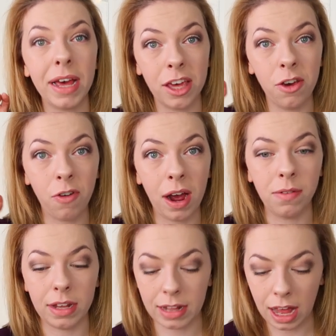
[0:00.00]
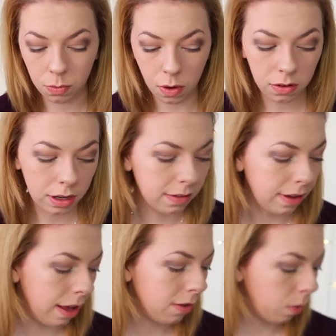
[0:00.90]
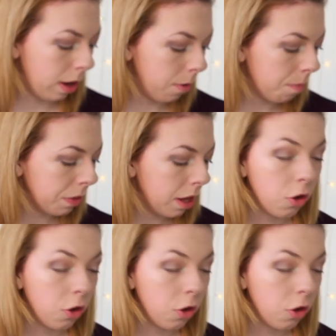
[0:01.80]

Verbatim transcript: making you grounded. That's what I was gonna say as well.